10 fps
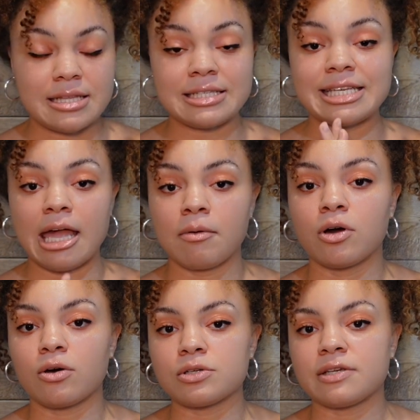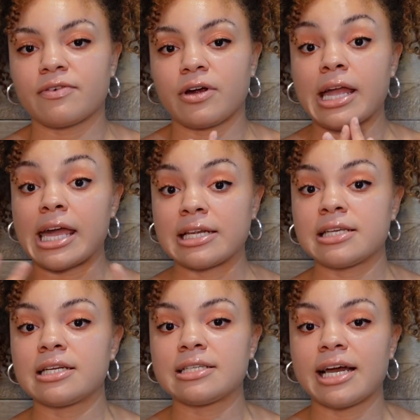The same goes for hand
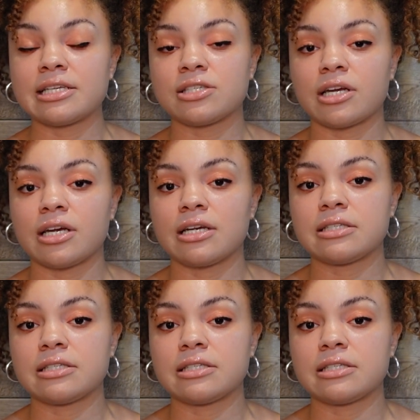sanitizer.